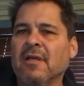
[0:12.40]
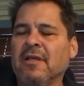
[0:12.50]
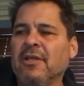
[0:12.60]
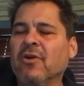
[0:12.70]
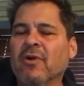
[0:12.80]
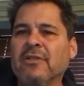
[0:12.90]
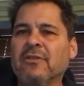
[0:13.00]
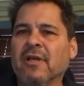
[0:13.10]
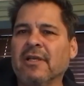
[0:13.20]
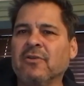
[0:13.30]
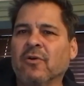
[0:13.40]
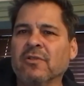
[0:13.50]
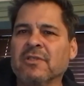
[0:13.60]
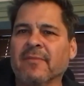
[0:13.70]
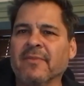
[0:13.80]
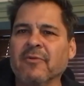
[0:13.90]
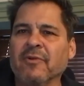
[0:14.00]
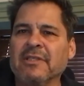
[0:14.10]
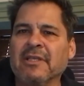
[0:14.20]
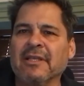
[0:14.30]
You know, I told somebody
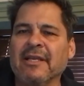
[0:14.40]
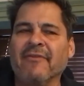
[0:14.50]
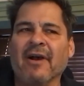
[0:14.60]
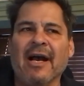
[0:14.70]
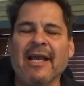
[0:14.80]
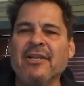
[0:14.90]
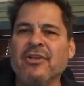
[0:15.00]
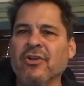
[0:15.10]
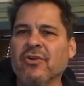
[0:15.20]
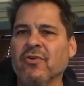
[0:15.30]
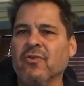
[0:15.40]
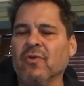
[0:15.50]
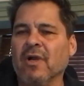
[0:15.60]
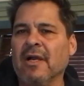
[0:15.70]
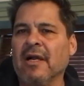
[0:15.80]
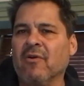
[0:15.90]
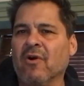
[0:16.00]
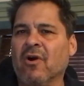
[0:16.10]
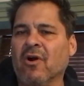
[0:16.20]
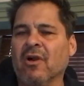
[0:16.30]
recently, if I knew how
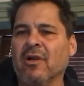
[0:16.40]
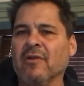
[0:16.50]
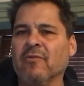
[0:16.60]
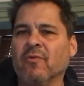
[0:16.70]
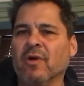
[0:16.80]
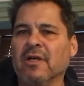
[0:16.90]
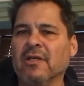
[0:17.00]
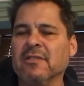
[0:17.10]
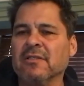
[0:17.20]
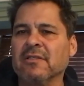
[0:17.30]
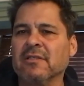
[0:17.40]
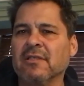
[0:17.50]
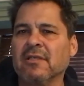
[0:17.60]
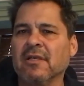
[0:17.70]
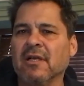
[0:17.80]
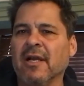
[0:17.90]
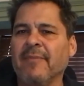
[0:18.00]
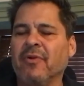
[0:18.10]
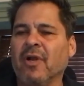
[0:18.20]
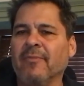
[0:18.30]
hard it was, I
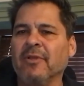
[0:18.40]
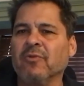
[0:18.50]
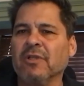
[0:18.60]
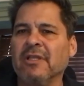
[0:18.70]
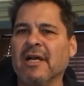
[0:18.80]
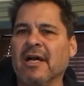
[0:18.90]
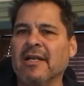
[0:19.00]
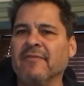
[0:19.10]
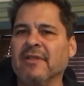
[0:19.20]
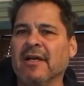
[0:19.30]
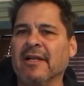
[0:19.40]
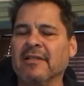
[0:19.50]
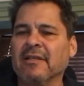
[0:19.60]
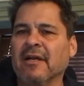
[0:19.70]
probably would not have done it.